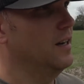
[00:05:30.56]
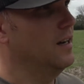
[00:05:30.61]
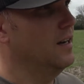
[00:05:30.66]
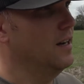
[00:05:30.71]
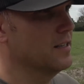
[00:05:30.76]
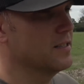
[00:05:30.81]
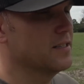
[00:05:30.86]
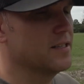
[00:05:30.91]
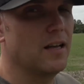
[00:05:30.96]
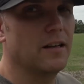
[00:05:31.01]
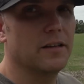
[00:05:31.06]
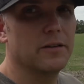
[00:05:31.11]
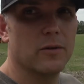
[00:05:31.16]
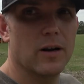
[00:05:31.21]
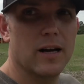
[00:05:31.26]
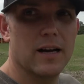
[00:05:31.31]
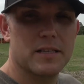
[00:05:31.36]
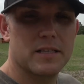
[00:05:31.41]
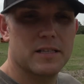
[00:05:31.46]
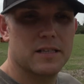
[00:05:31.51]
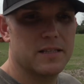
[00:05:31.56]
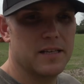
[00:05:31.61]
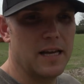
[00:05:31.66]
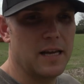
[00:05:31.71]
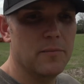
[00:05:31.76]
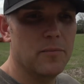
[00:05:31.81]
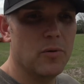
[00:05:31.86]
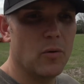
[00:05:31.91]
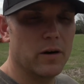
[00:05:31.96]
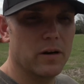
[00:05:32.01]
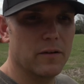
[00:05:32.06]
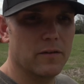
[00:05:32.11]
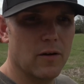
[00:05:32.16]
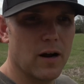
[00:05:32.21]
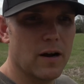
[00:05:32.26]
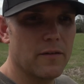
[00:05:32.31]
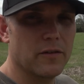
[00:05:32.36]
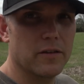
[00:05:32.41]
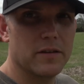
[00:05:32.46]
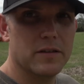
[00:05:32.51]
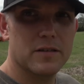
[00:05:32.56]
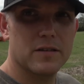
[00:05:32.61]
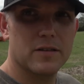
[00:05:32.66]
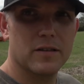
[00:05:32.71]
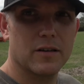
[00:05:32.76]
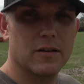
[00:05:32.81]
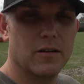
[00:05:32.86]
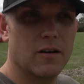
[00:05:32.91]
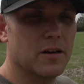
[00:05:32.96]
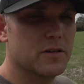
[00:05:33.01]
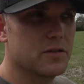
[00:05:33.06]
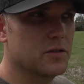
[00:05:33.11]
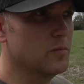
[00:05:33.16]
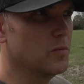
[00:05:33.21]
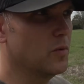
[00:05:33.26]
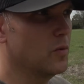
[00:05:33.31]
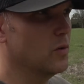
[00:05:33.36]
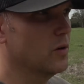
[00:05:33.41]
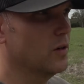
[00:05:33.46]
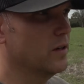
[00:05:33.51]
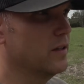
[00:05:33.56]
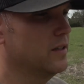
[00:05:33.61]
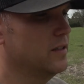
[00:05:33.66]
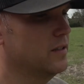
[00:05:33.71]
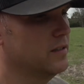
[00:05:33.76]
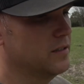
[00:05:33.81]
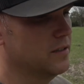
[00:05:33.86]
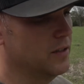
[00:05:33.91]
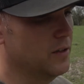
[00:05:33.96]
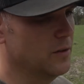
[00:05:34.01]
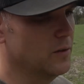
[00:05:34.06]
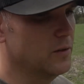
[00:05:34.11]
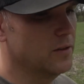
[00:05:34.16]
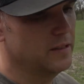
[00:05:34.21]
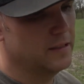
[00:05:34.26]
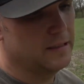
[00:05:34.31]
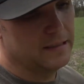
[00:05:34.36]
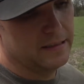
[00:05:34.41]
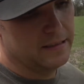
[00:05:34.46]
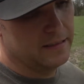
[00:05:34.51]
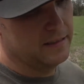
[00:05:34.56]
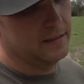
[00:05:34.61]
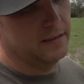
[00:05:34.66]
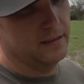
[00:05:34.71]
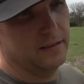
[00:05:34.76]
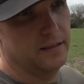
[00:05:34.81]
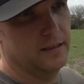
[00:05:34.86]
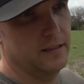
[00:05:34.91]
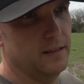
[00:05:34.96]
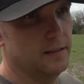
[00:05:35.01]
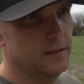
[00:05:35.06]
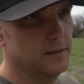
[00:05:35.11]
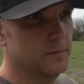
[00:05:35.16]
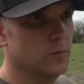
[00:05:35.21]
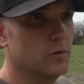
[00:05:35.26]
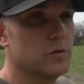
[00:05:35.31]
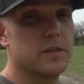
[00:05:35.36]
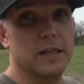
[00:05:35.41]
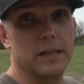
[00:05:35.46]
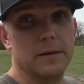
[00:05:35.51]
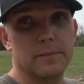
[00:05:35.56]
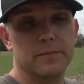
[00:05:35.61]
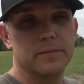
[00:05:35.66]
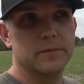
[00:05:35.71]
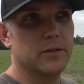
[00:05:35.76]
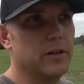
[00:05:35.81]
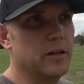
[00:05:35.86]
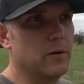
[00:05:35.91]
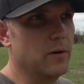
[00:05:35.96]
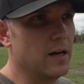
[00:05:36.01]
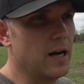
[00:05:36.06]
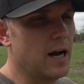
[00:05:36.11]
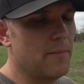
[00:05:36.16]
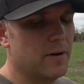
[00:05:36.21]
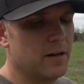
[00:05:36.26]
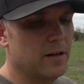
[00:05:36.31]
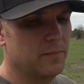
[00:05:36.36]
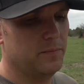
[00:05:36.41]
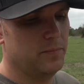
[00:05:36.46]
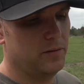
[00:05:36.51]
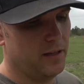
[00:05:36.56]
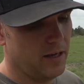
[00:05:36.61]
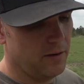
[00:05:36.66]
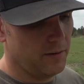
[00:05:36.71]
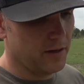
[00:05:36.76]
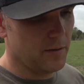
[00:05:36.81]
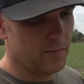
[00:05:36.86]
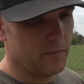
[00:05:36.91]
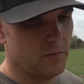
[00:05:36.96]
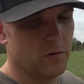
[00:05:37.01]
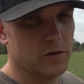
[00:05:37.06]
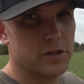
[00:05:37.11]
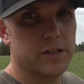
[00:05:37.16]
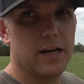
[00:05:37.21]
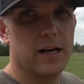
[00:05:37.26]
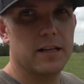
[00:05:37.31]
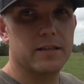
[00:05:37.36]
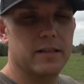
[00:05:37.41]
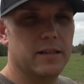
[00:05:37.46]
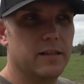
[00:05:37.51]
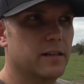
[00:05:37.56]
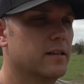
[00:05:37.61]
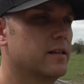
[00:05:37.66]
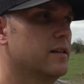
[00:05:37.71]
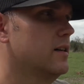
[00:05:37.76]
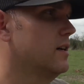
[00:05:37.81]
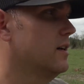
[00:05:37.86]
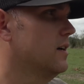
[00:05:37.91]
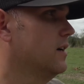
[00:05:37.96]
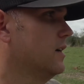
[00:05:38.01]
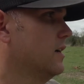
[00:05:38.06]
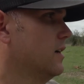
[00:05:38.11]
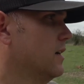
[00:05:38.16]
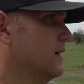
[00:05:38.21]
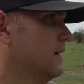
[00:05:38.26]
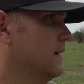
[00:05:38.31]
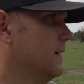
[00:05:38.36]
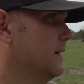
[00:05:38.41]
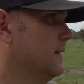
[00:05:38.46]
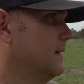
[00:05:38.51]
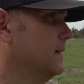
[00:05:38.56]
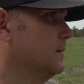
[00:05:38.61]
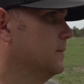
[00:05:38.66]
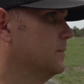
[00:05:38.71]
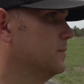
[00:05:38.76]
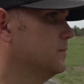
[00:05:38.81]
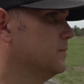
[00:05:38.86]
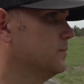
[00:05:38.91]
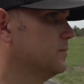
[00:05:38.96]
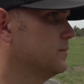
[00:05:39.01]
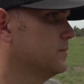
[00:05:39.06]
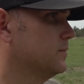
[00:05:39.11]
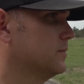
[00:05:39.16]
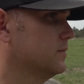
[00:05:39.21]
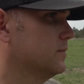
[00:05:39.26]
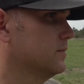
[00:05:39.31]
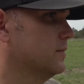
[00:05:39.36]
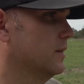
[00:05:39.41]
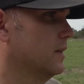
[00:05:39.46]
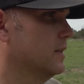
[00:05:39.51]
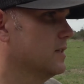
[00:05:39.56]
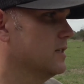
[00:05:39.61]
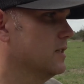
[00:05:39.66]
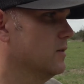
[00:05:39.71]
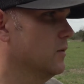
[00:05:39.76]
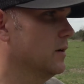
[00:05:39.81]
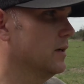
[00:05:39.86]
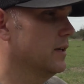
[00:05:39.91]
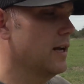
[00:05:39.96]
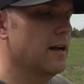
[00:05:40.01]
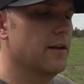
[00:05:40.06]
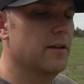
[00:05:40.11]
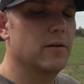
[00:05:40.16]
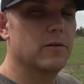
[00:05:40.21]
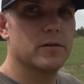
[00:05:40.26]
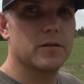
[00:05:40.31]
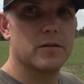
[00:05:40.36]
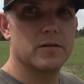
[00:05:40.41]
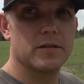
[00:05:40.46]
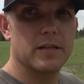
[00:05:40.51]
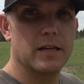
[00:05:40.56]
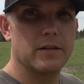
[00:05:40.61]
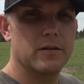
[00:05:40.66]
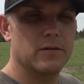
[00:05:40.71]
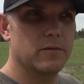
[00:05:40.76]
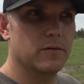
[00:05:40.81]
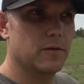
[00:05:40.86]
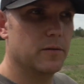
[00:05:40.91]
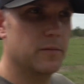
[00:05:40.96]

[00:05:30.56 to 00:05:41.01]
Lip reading: a solid rest, same point of reference across the board, so we'll see. So anyway, I'm gonna play with a couple more shots here and see what we can get out of those, so stay tuned.